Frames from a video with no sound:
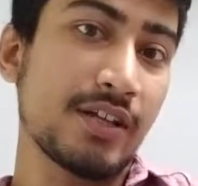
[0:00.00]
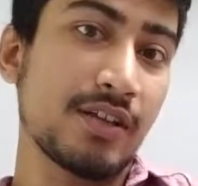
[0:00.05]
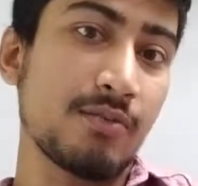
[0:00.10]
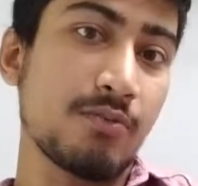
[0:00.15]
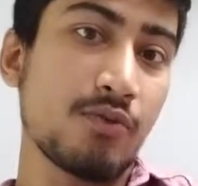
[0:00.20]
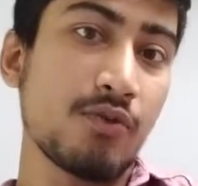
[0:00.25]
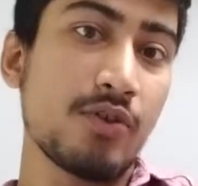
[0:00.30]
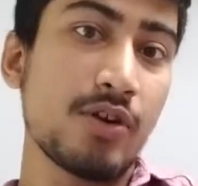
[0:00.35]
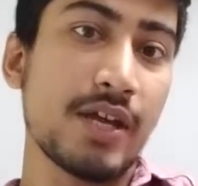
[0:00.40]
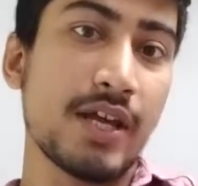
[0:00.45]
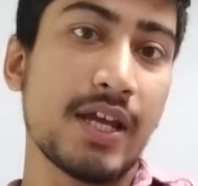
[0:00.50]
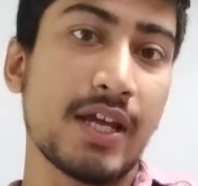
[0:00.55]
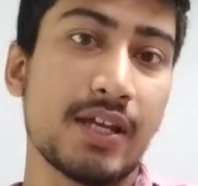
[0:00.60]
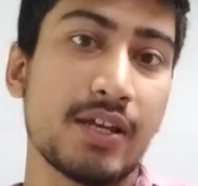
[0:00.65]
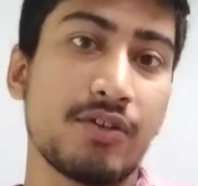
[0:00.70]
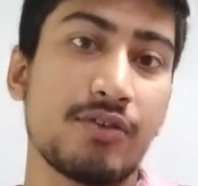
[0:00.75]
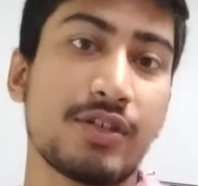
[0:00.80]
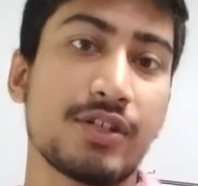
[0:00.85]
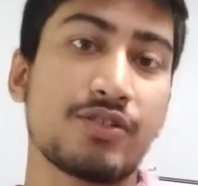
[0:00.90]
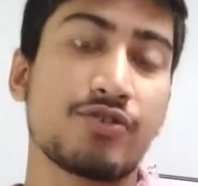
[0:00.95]
the morning,
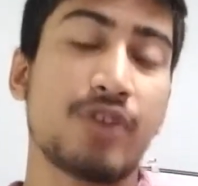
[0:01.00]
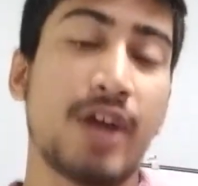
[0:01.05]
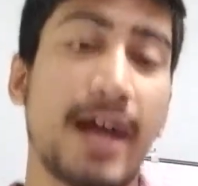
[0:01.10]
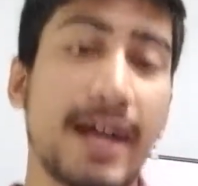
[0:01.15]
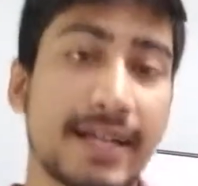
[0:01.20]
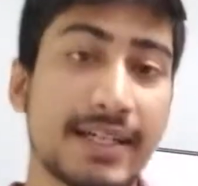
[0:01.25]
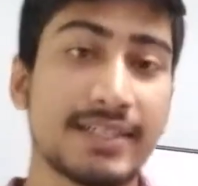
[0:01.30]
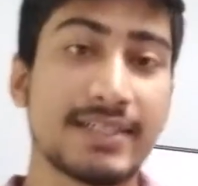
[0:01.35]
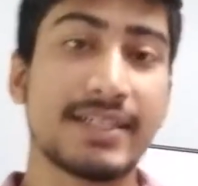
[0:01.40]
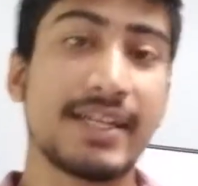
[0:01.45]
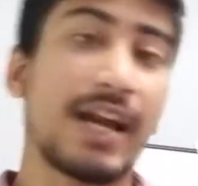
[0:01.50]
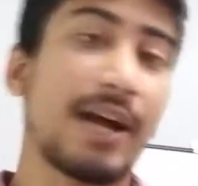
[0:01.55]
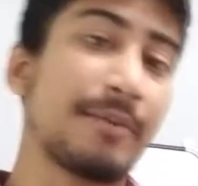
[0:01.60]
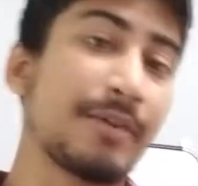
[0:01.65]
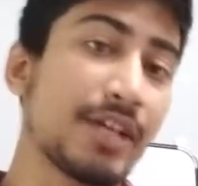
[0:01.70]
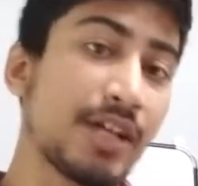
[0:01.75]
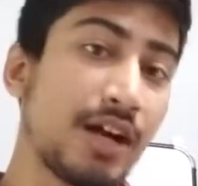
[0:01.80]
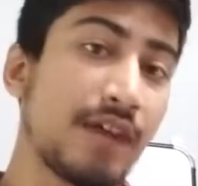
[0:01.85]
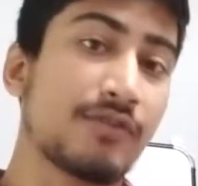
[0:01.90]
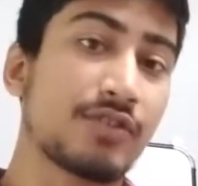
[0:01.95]
you can track and see how many
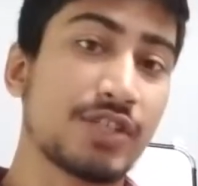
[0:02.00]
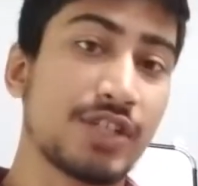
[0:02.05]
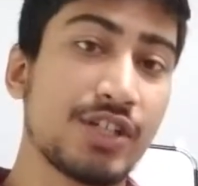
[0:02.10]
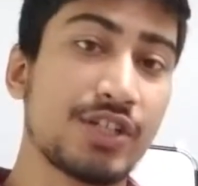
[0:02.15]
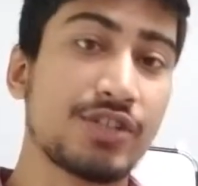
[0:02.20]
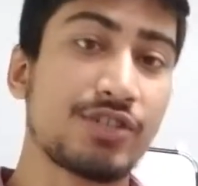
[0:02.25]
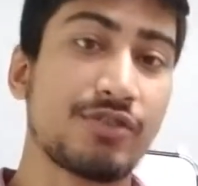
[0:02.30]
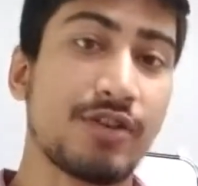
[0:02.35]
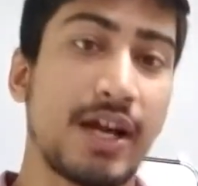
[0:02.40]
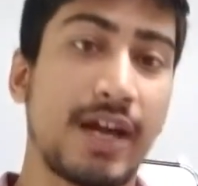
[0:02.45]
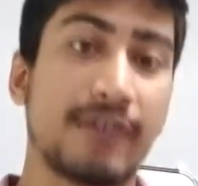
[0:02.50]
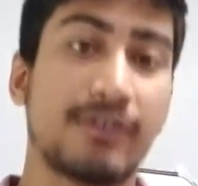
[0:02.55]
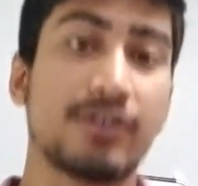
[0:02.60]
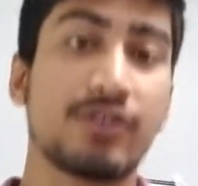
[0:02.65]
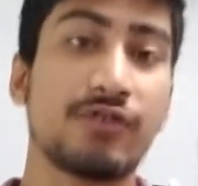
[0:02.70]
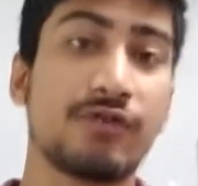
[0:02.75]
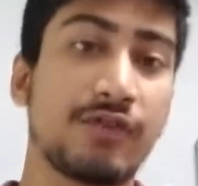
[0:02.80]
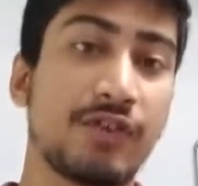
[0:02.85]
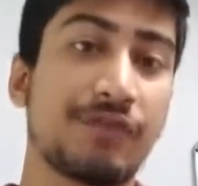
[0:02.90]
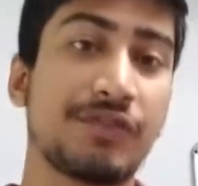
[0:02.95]
conversations you're having, do
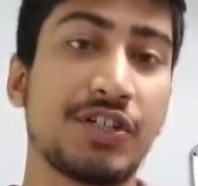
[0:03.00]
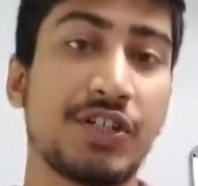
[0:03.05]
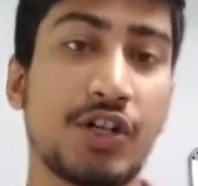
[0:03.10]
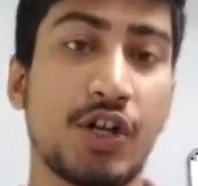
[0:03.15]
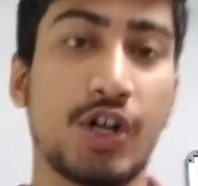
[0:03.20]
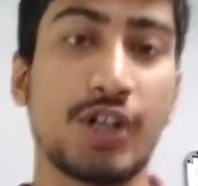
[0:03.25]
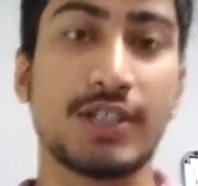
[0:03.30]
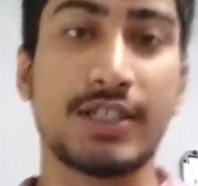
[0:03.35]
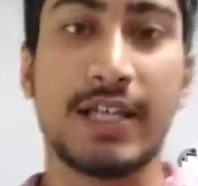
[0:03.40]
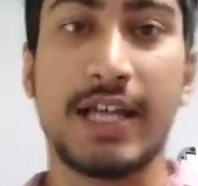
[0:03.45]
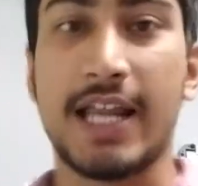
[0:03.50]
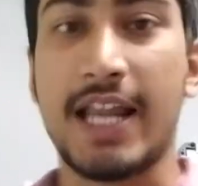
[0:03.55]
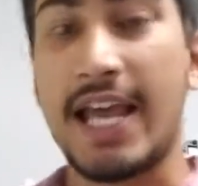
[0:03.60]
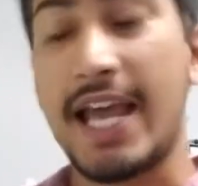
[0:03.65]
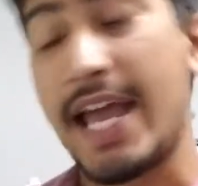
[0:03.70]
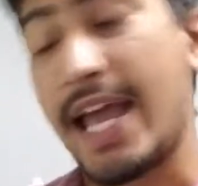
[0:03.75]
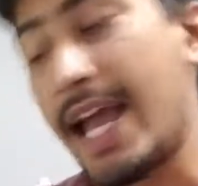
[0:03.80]
15 calls then,